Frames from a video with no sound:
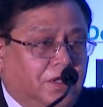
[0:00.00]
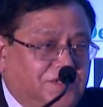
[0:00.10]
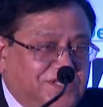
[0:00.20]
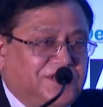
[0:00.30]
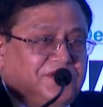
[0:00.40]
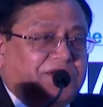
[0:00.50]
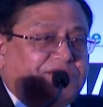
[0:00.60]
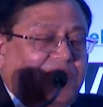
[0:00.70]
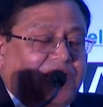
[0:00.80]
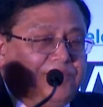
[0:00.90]
this
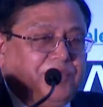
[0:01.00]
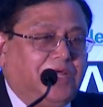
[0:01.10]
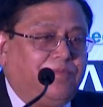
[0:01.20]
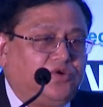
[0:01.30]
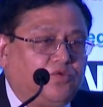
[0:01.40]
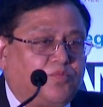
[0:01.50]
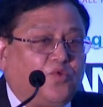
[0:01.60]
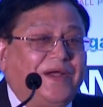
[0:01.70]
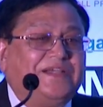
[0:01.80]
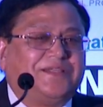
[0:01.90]
industry has been able to
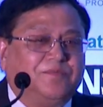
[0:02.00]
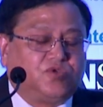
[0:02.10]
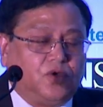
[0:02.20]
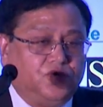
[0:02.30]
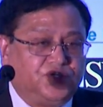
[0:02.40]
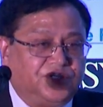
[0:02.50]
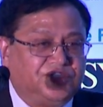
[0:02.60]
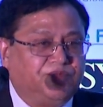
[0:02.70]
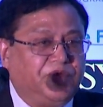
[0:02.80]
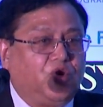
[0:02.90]
provide some
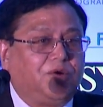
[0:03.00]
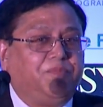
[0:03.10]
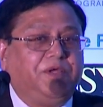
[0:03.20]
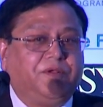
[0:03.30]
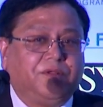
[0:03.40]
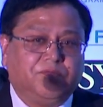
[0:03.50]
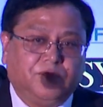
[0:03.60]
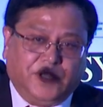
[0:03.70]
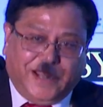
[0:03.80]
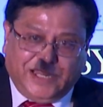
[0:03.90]
solutions, may not be
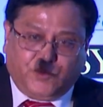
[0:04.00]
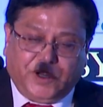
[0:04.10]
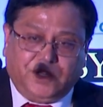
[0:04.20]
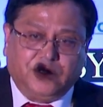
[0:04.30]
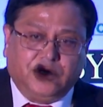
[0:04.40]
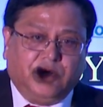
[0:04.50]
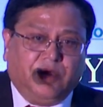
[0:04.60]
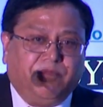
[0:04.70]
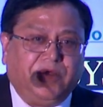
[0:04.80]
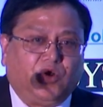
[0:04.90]
adequate,
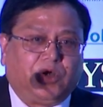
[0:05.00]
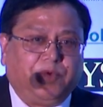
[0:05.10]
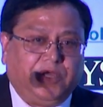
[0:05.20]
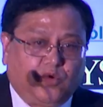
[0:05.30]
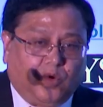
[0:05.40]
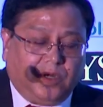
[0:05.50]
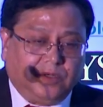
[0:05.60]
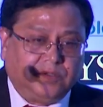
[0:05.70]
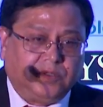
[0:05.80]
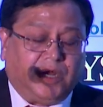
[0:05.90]
may not be equal,
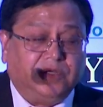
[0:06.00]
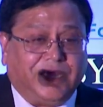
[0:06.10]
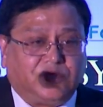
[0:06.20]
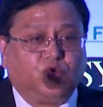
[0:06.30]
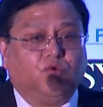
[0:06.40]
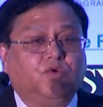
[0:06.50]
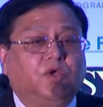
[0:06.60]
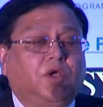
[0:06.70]
and that too,